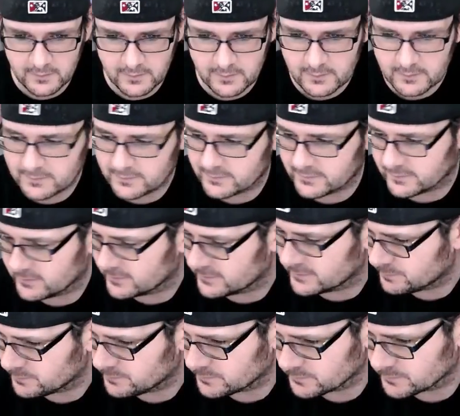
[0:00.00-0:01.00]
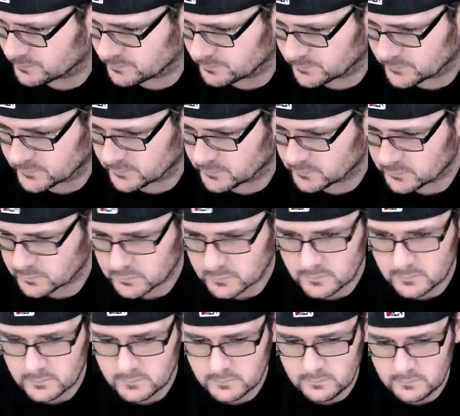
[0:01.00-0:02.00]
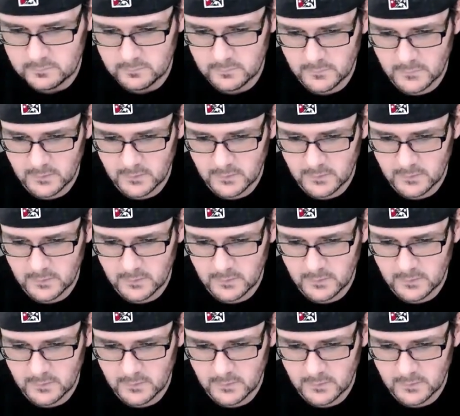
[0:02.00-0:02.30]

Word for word: Does it does it smell like Lepin in here?